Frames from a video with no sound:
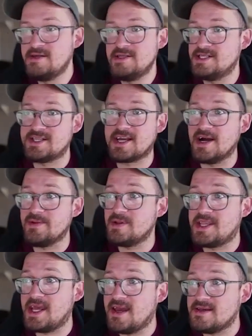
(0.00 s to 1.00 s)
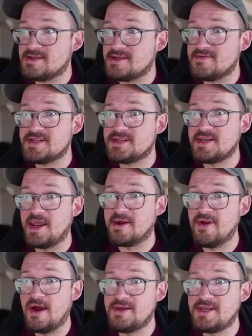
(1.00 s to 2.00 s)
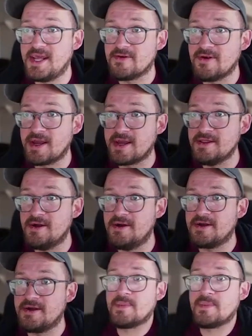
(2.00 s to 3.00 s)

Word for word: just a couple of days of just sitting around and tinkering and learning.